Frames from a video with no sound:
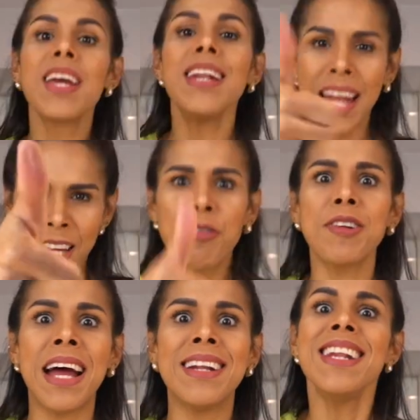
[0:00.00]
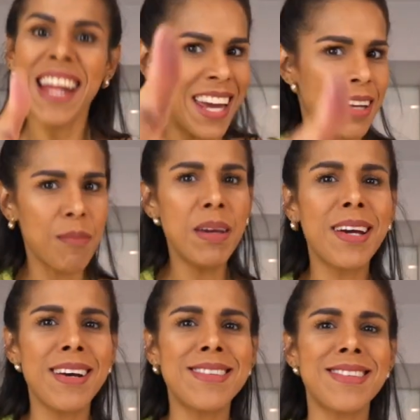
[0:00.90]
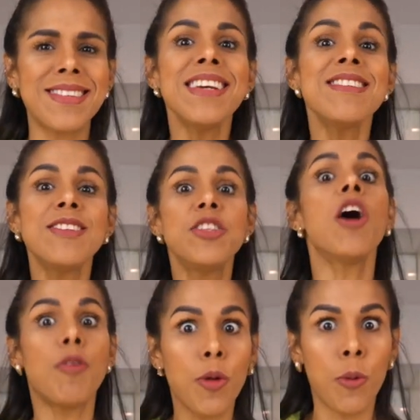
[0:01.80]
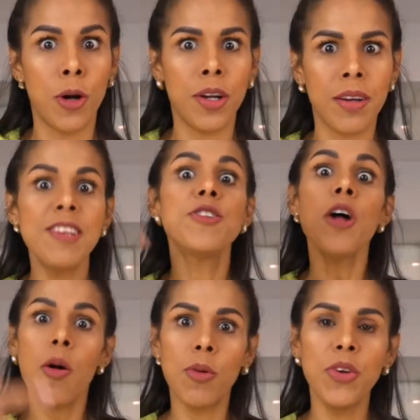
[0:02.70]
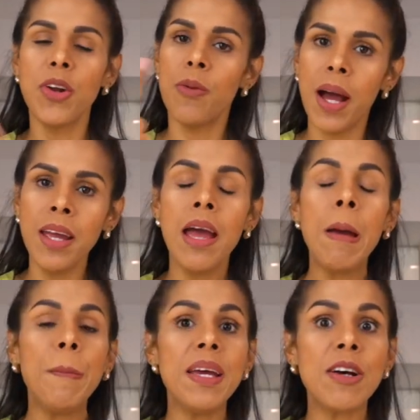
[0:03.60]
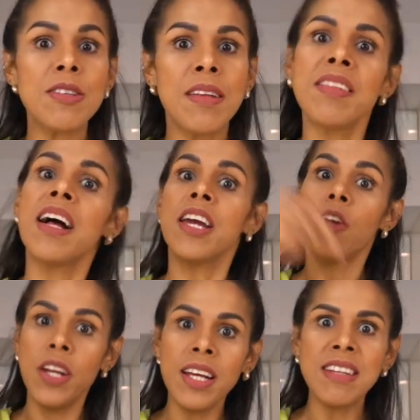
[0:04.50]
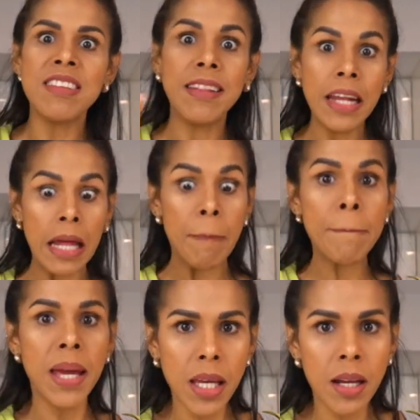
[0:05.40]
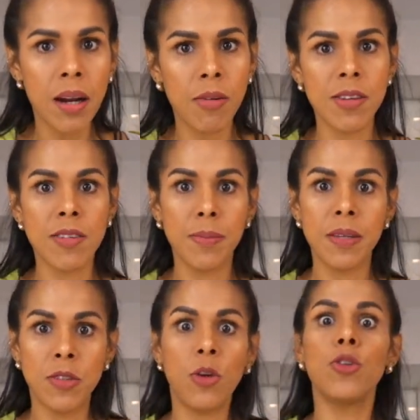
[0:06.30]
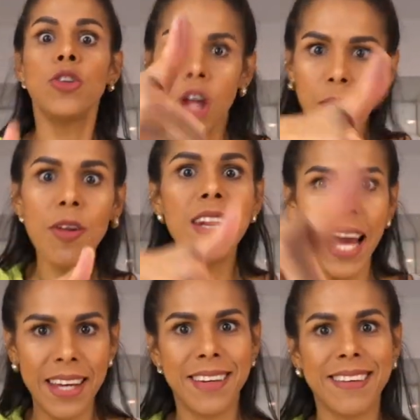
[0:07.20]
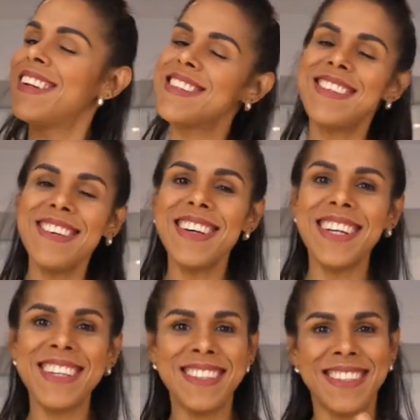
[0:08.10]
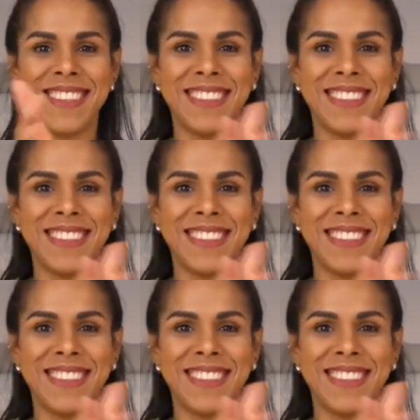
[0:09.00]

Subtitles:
like for that, like, because it's double work. It's double, you know why? Because I'm talking in English and then I'm making a recipe. So double like, let's do it.